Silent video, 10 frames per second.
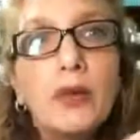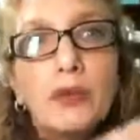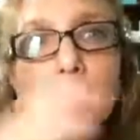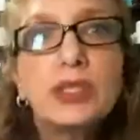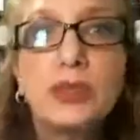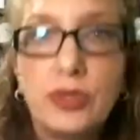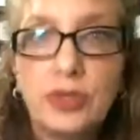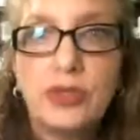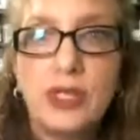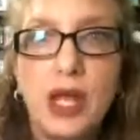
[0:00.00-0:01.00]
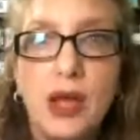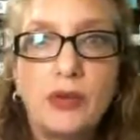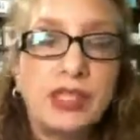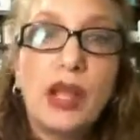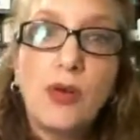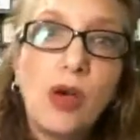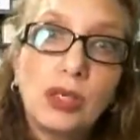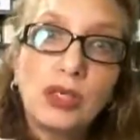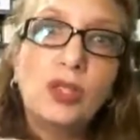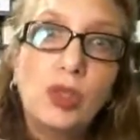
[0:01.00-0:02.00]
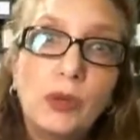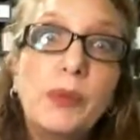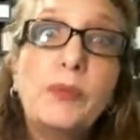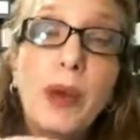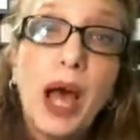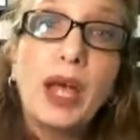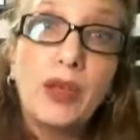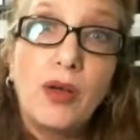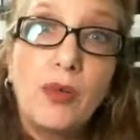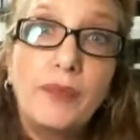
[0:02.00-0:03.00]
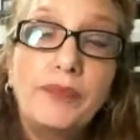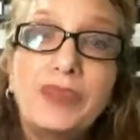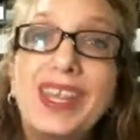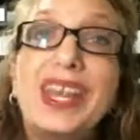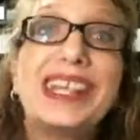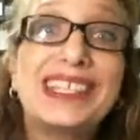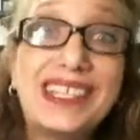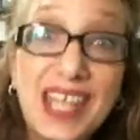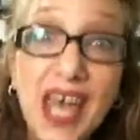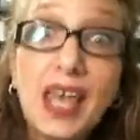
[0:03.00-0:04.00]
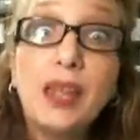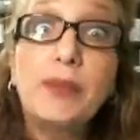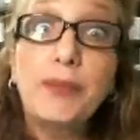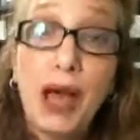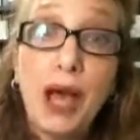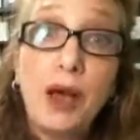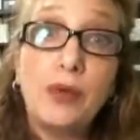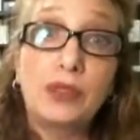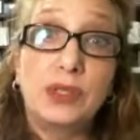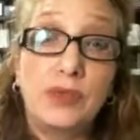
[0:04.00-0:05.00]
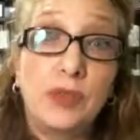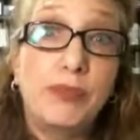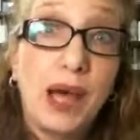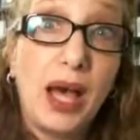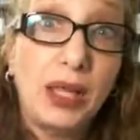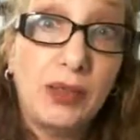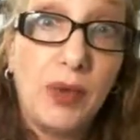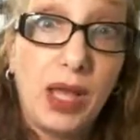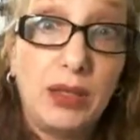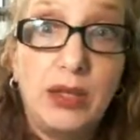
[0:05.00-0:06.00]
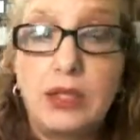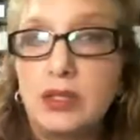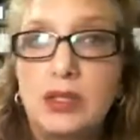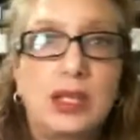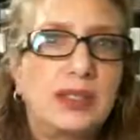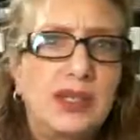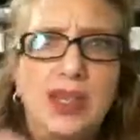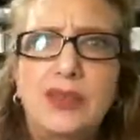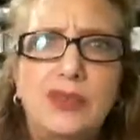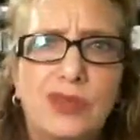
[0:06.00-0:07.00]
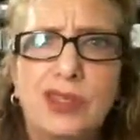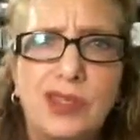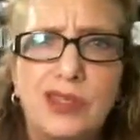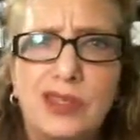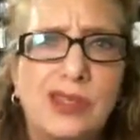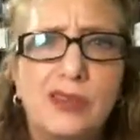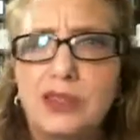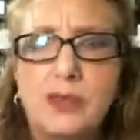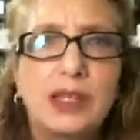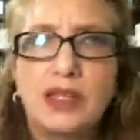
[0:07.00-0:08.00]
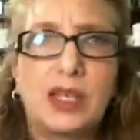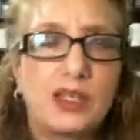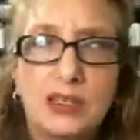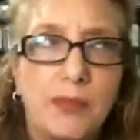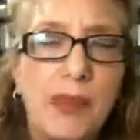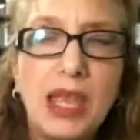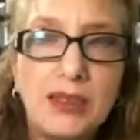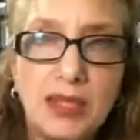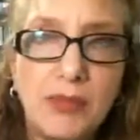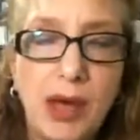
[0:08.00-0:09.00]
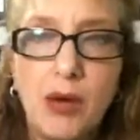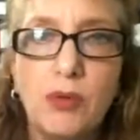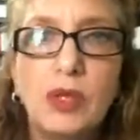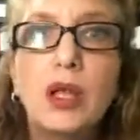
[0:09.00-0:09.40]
researchers now, it's now called the human biome. It's 10 pounds of your body weight. It's like 10 trillion cells. I mean, it's like this amazing amount